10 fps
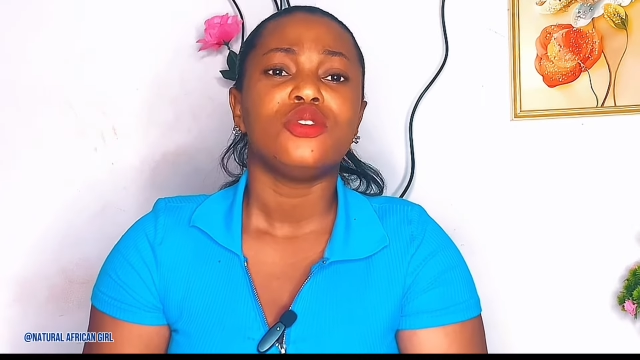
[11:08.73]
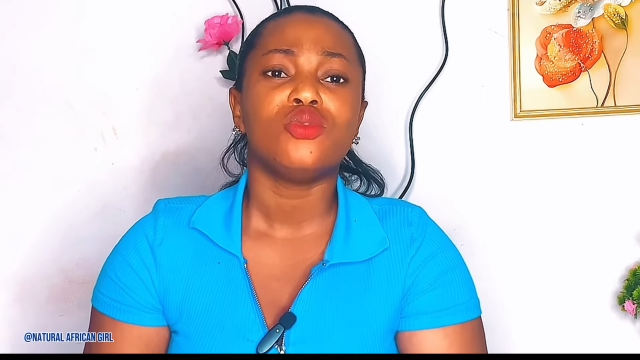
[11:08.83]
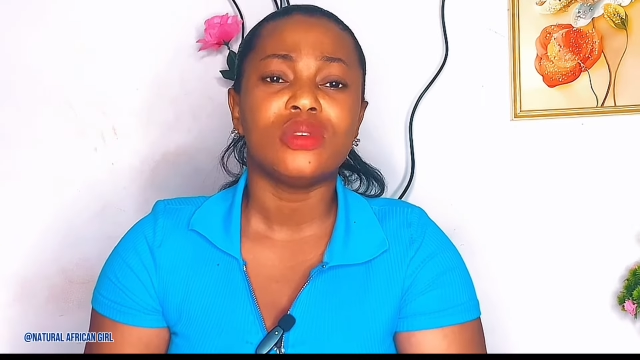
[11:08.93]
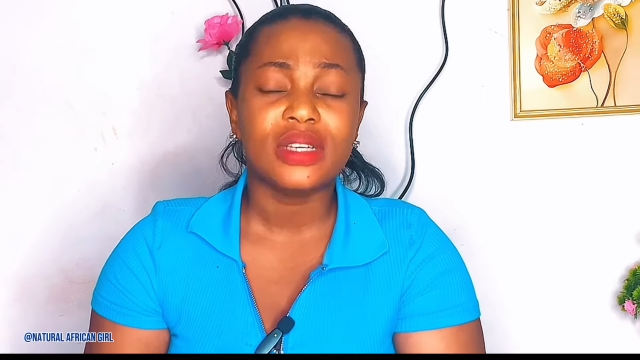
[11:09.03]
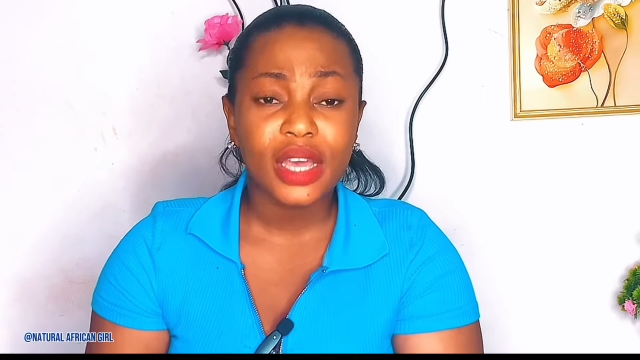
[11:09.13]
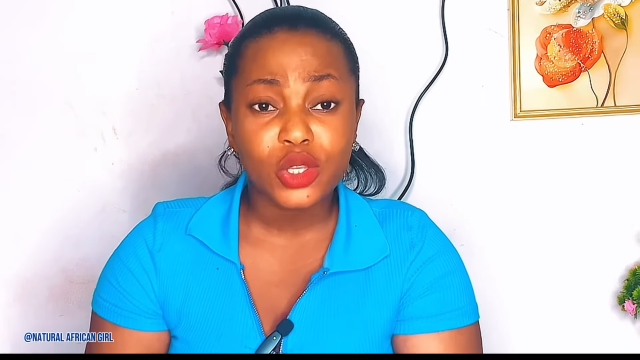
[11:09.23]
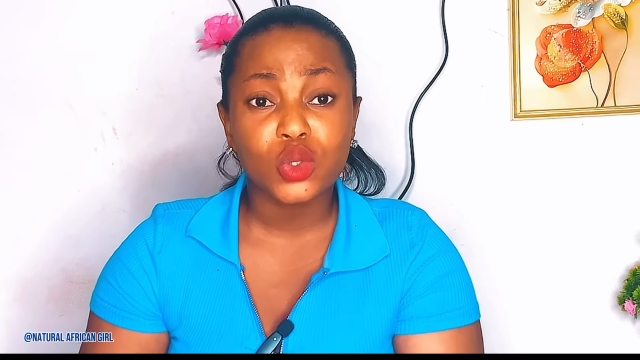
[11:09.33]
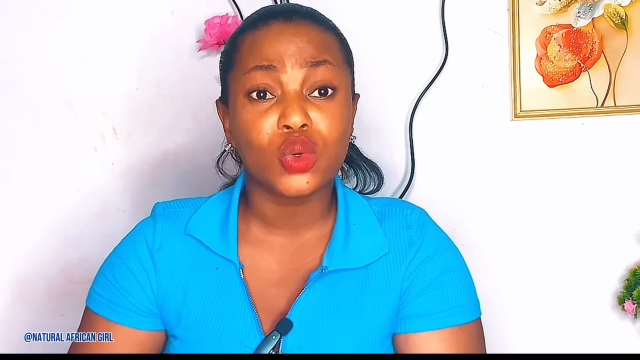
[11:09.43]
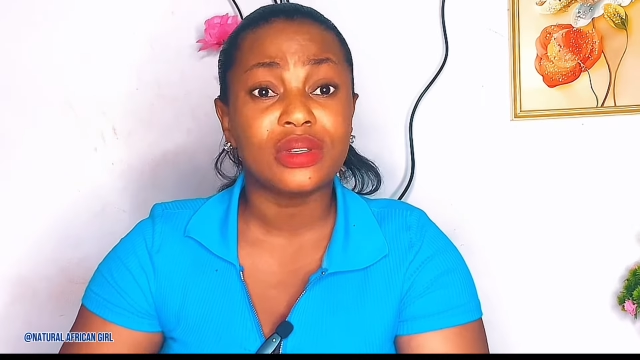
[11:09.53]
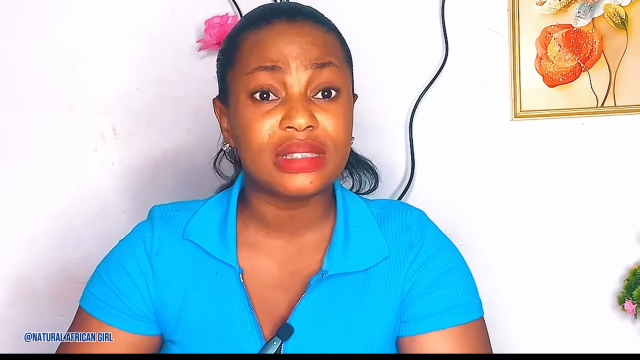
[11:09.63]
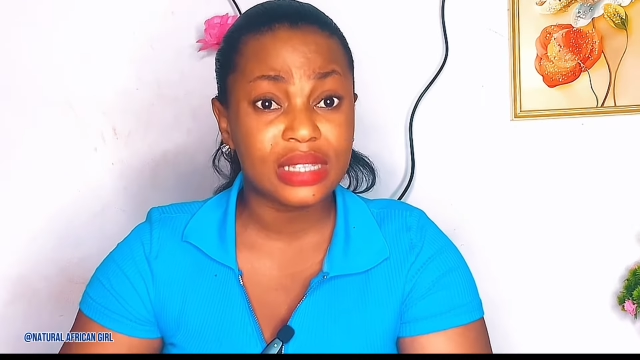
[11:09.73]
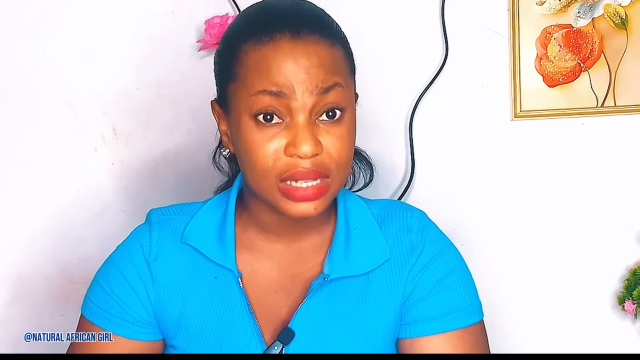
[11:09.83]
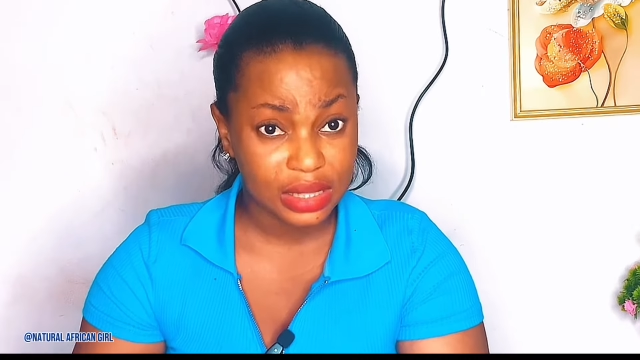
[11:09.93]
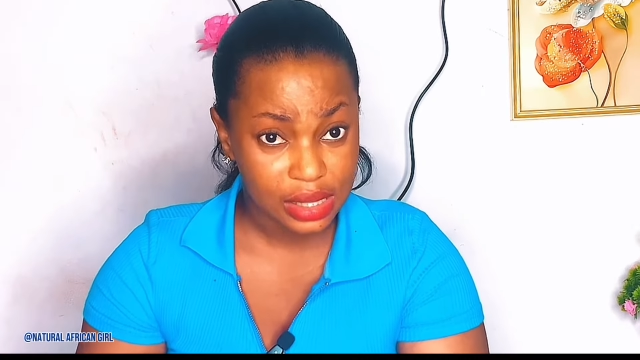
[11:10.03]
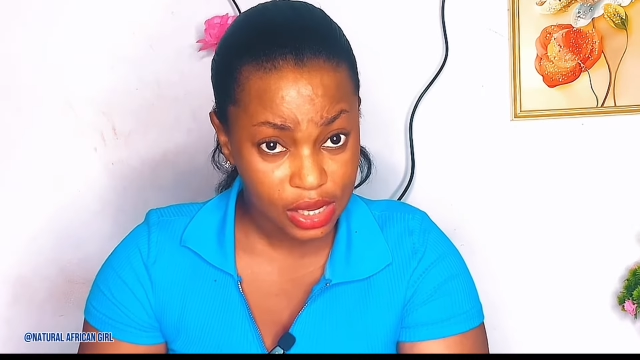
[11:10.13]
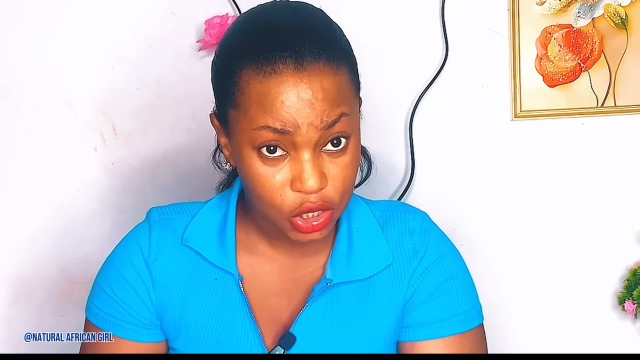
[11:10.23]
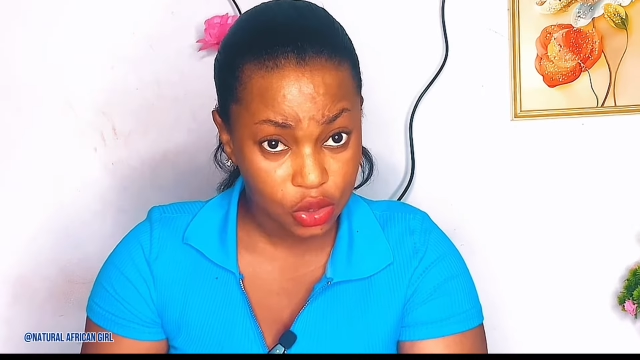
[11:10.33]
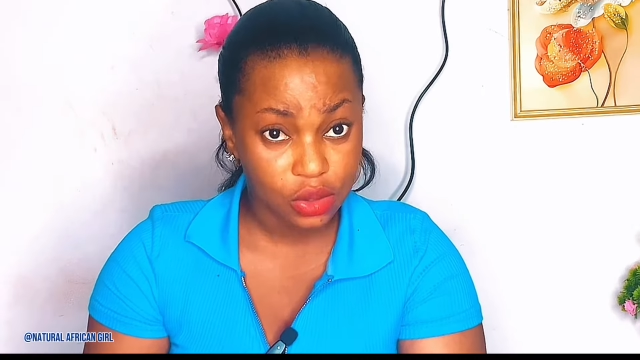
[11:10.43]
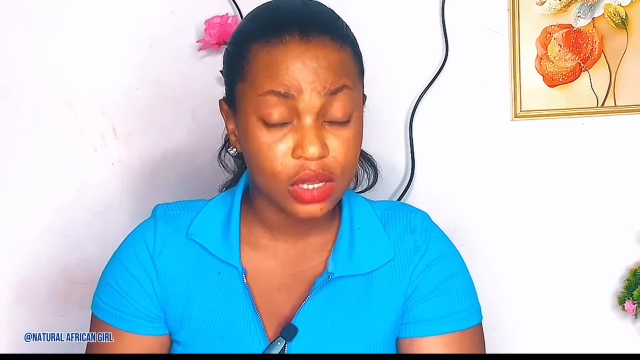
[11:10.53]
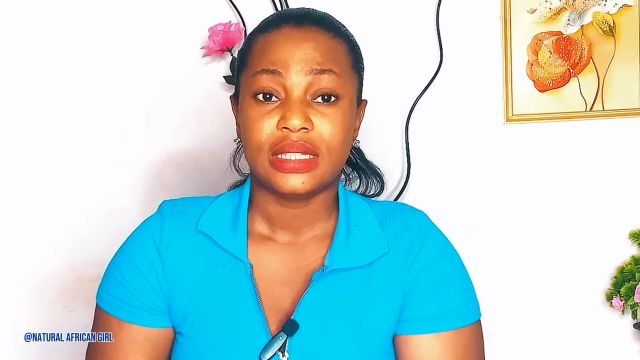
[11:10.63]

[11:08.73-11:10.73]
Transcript: you get to your destination.